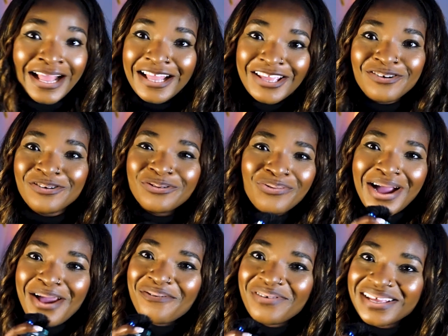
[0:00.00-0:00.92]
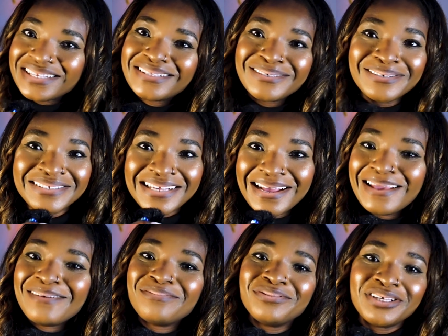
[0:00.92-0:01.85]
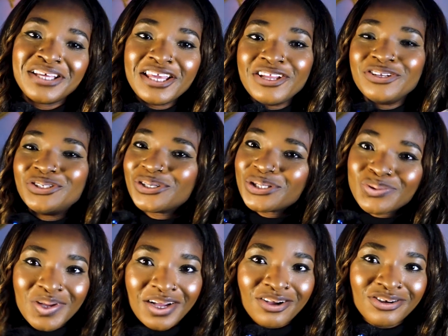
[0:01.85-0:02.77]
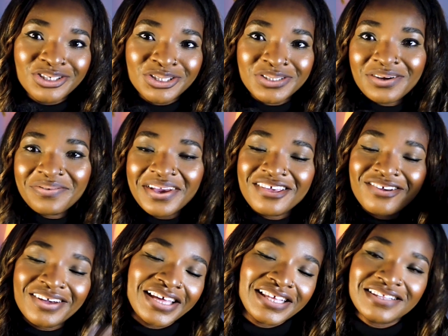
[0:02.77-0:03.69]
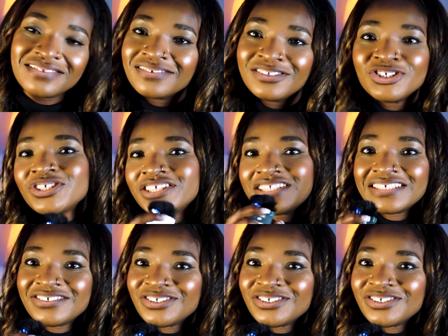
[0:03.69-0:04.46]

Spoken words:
why waste your time in just one country when you can just